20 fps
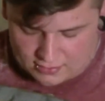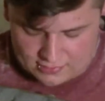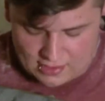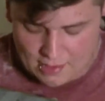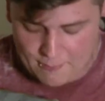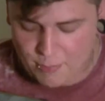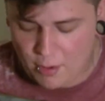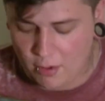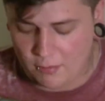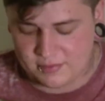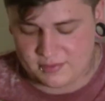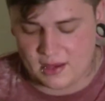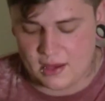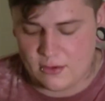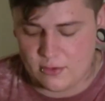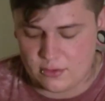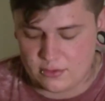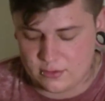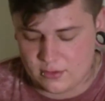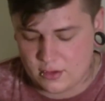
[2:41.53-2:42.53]
That pops
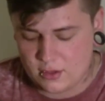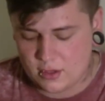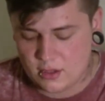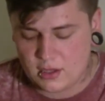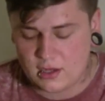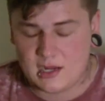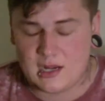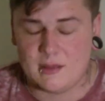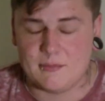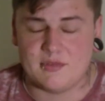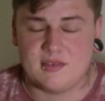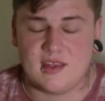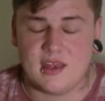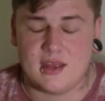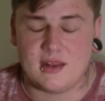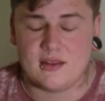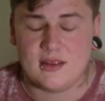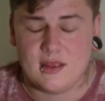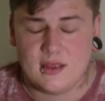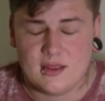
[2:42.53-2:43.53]
out and clips
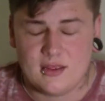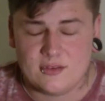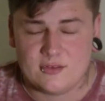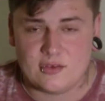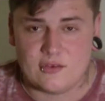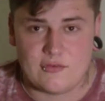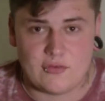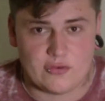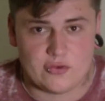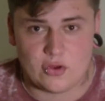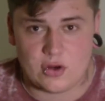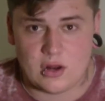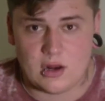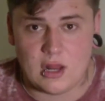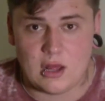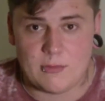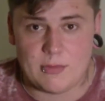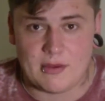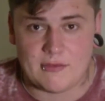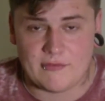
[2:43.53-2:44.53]
in. So if you're doing a
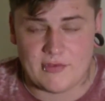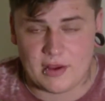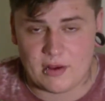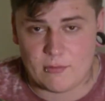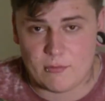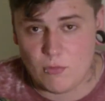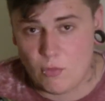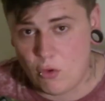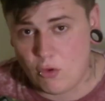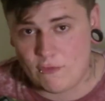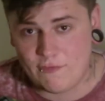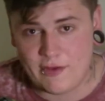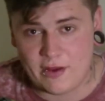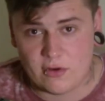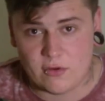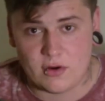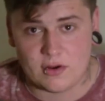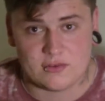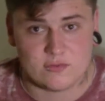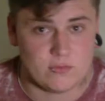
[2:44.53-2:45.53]
little bit of more
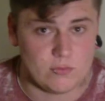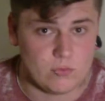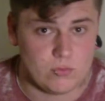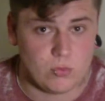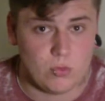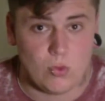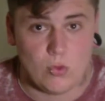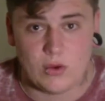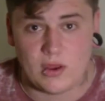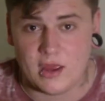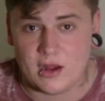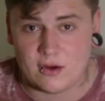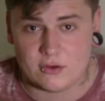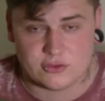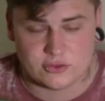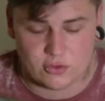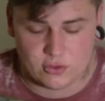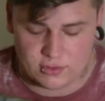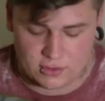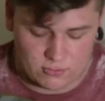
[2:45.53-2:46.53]
vigorous walking
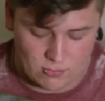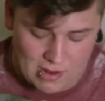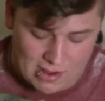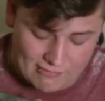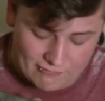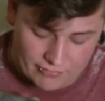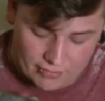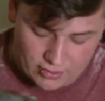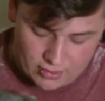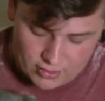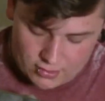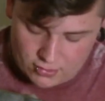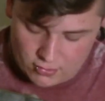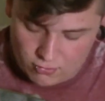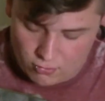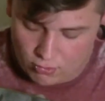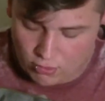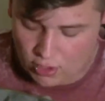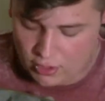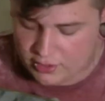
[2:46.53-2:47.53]
or jogging or whatever,
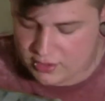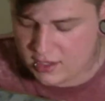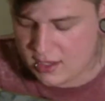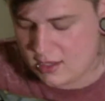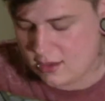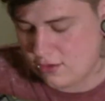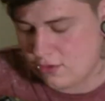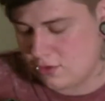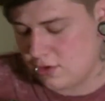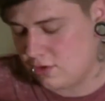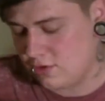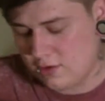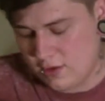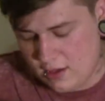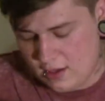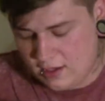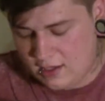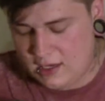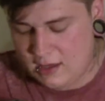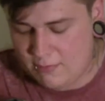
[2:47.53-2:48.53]
or hiking, you can
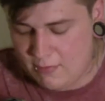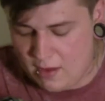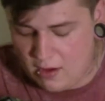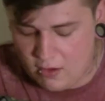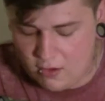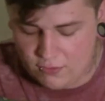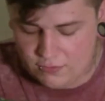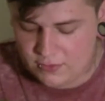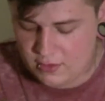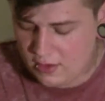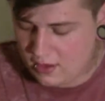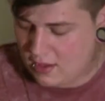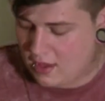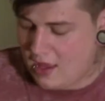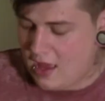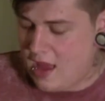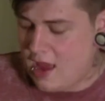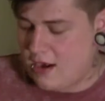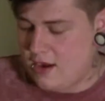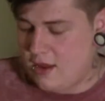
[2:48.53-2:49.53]
clip that on.
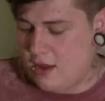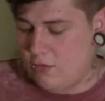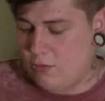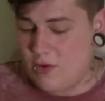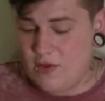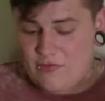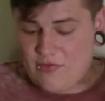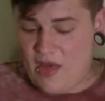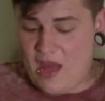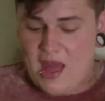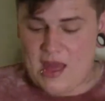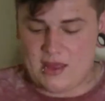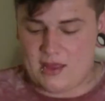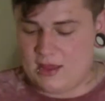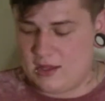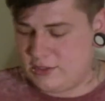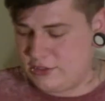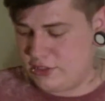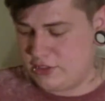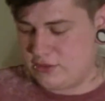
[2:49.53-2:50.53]
And with that,
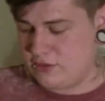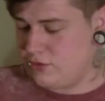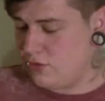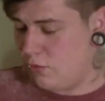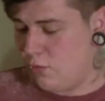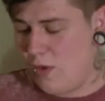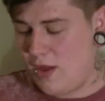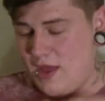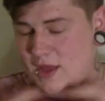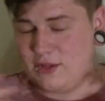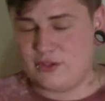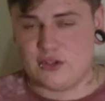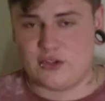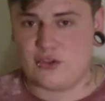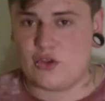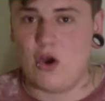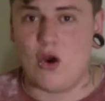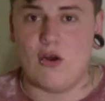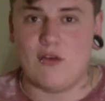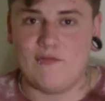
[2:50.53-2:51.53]
it's just the weight is
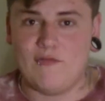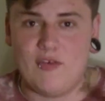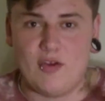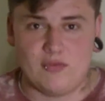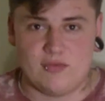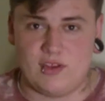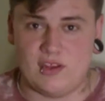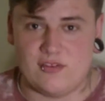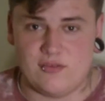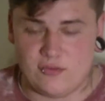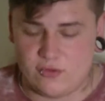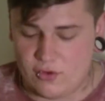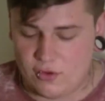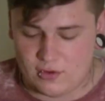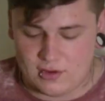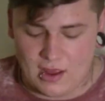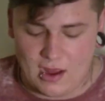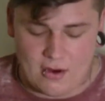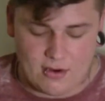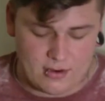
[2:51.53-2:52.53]
just gone. It feels like you're
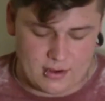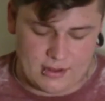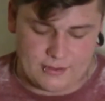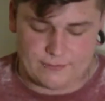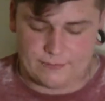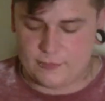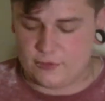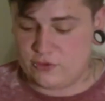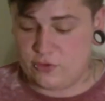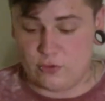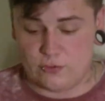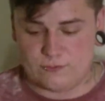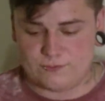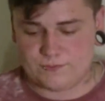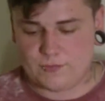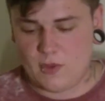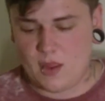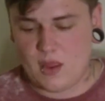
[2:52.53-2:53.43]
not carrying it at all.